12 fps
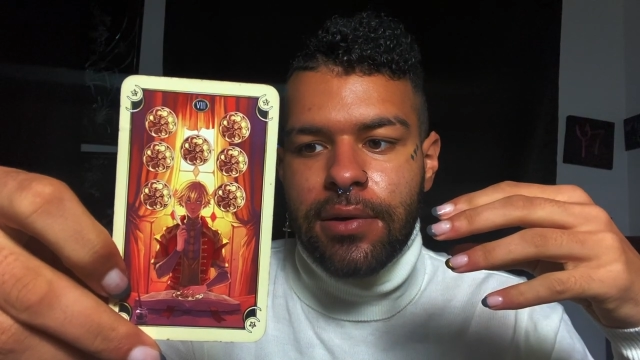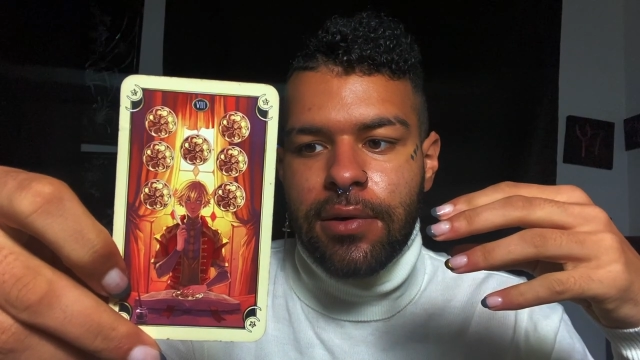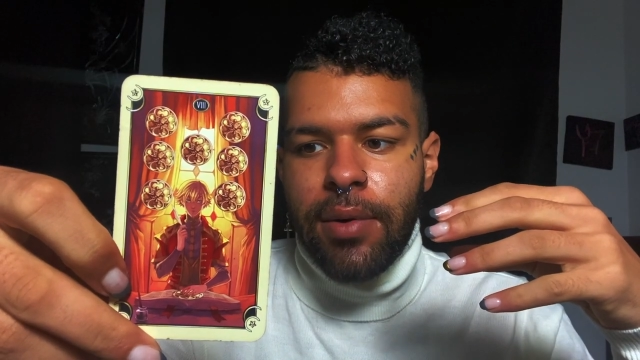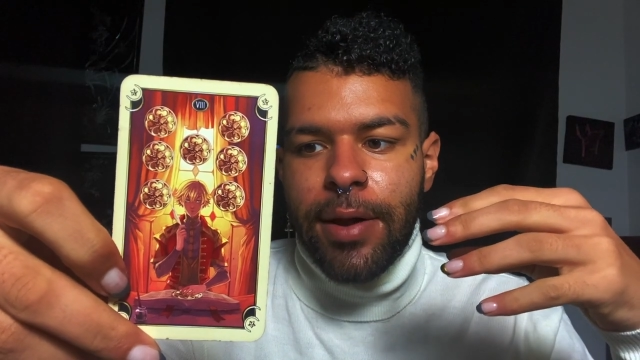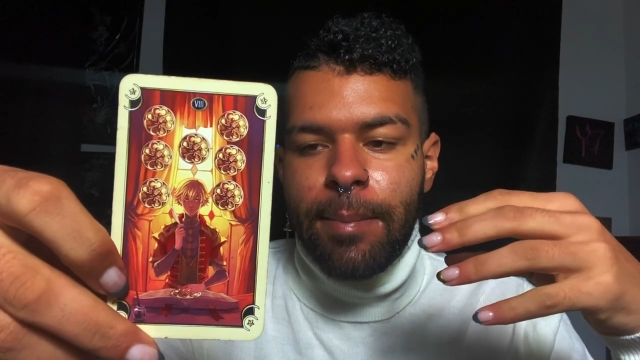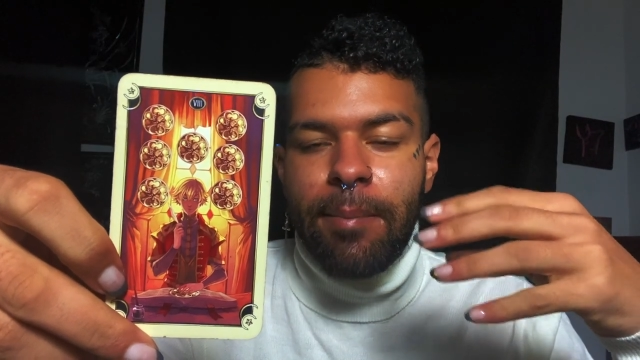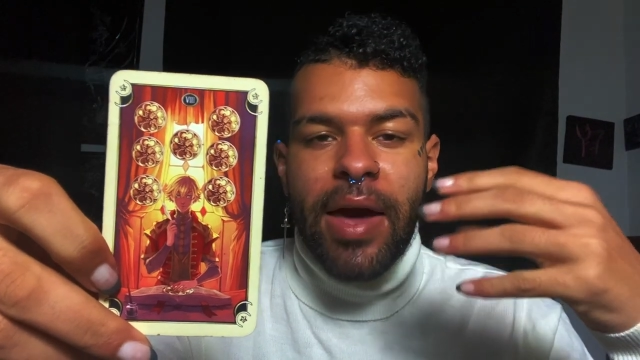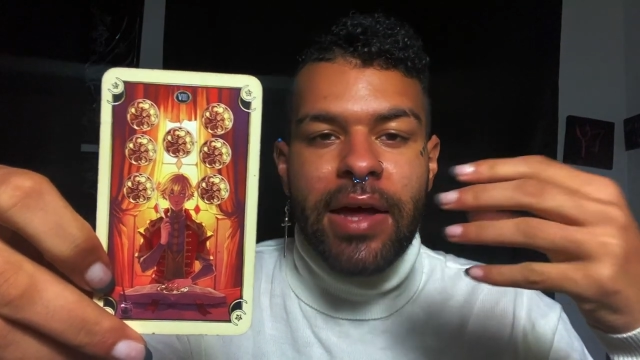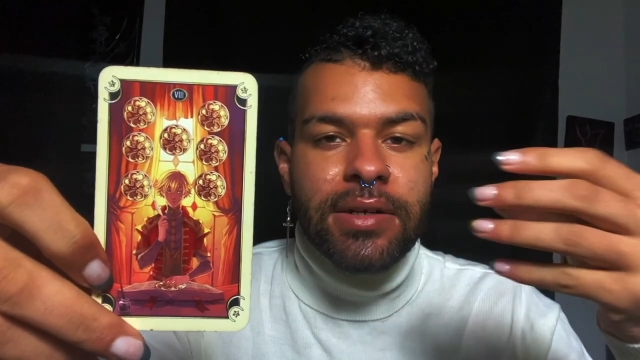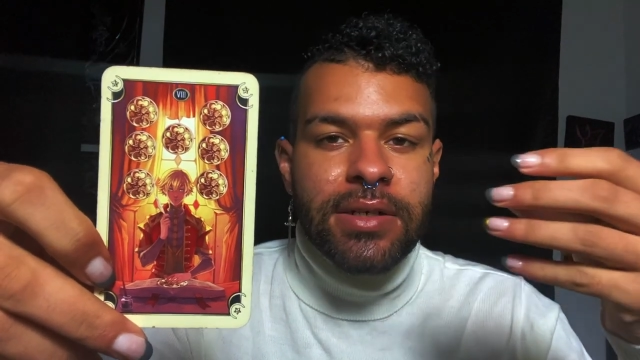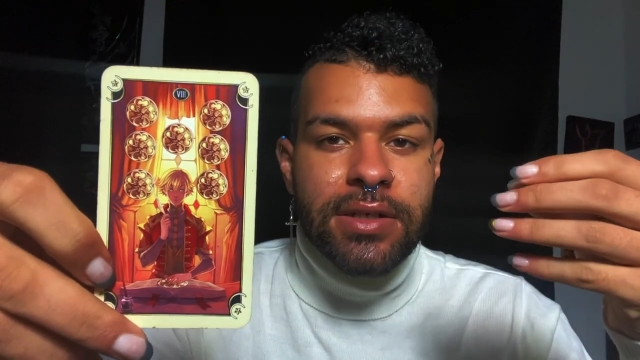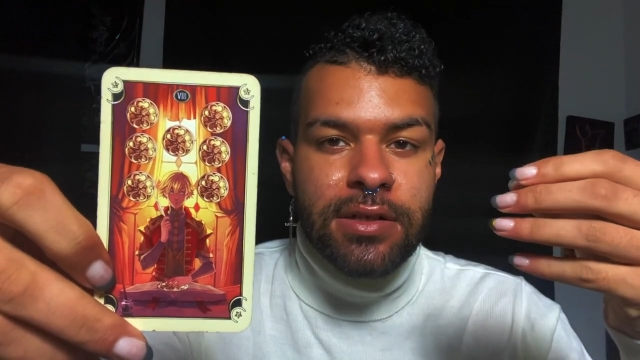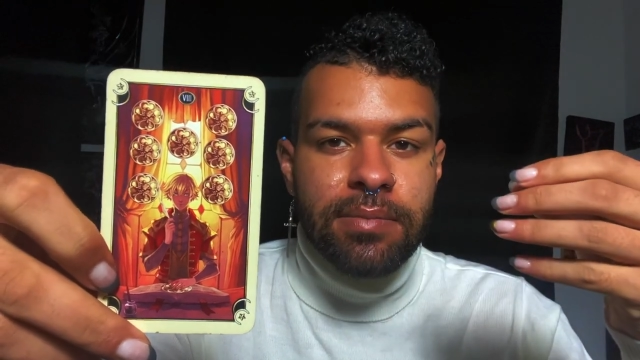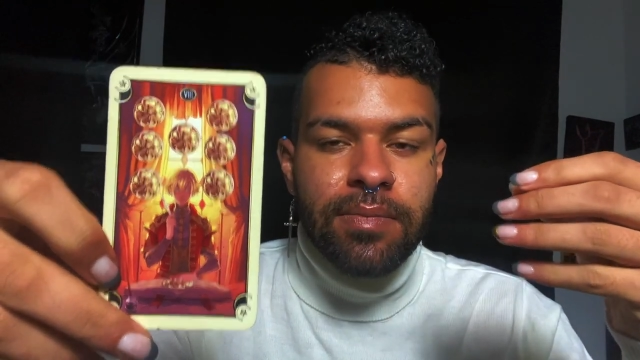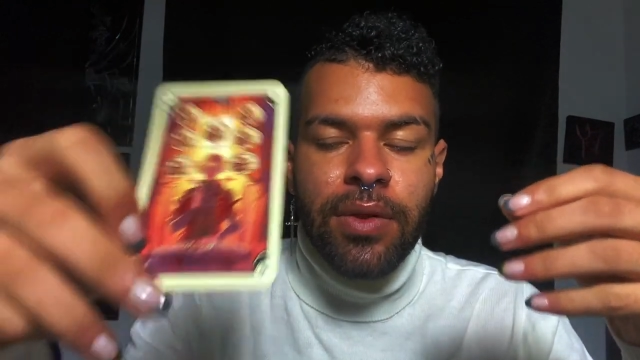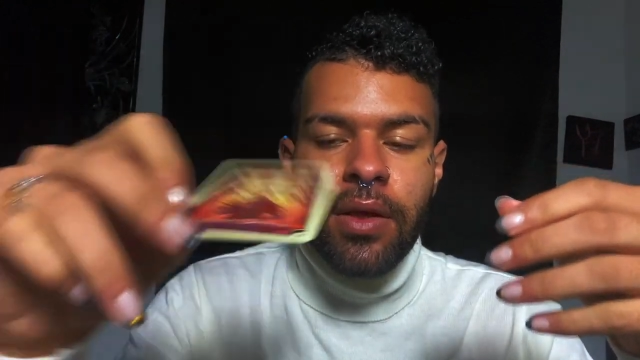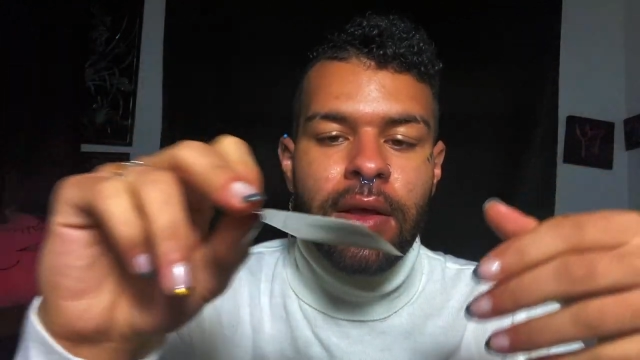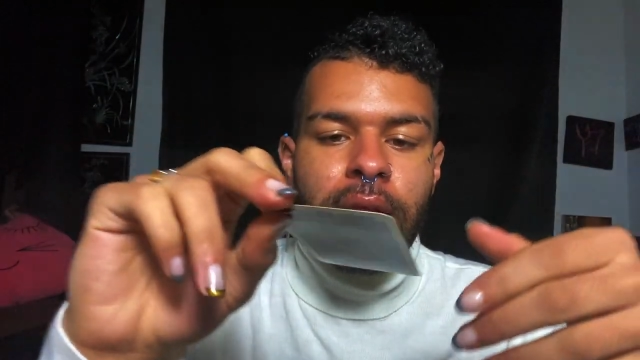quite manage them
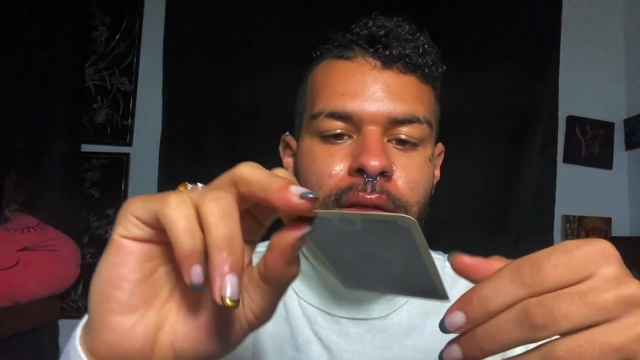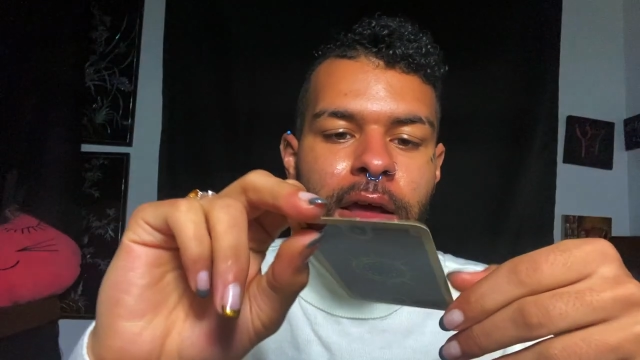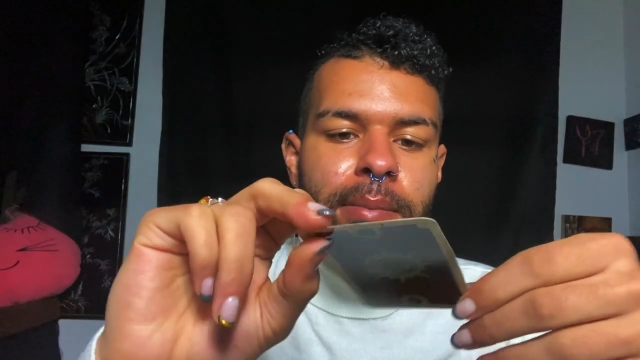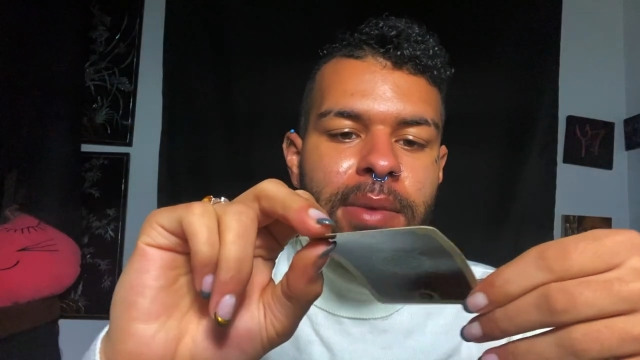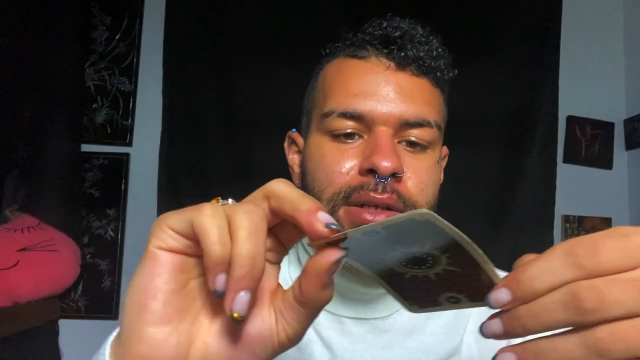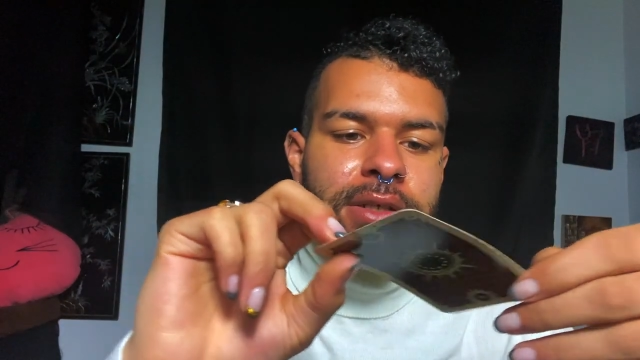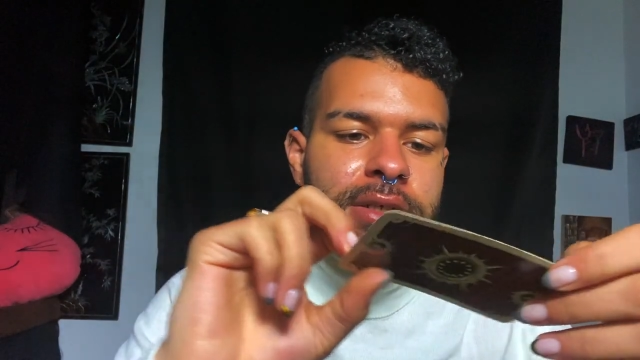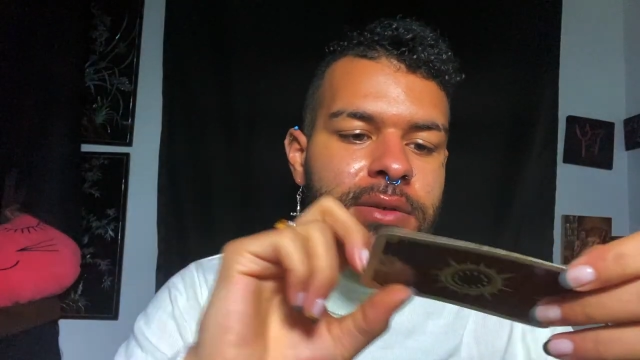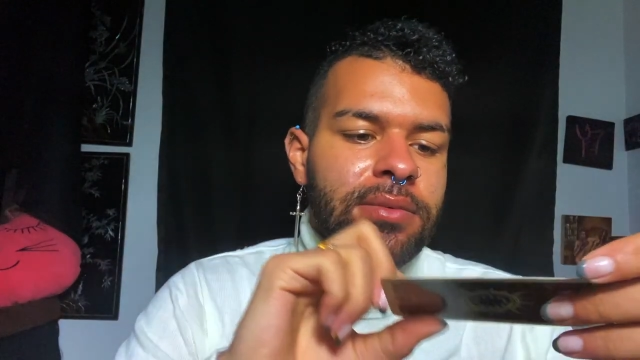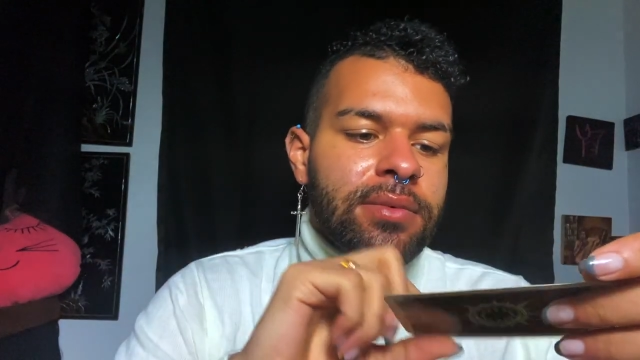that much